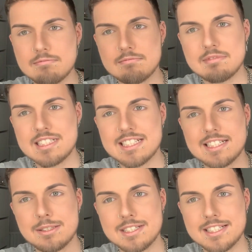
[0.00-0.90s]
This one
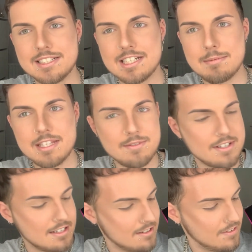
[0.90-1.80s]
isn't gonna be the
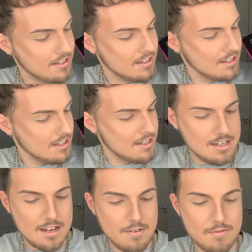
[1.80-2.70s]
one either.
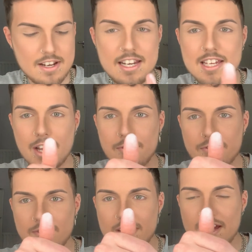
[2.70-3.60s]
I'm really going
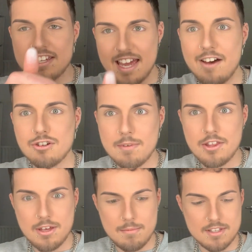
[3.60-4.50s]
for it. I gouged my
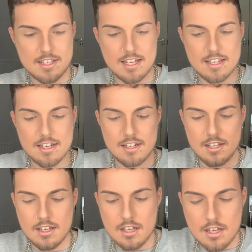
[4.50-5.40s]
thumb into that then.
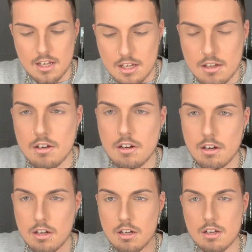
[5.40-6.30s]

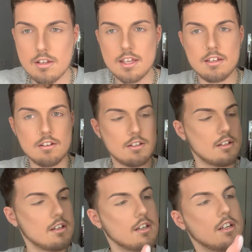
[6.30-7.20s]
Oh, thank God.
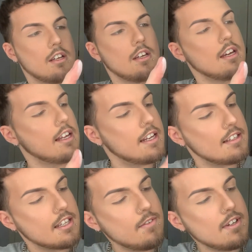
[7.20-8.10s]
And
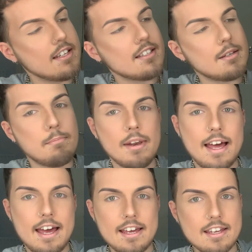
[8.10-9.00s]
let's go in next to the
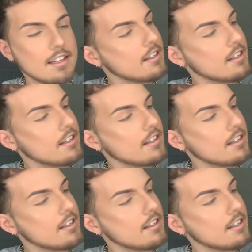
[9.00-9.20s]
black.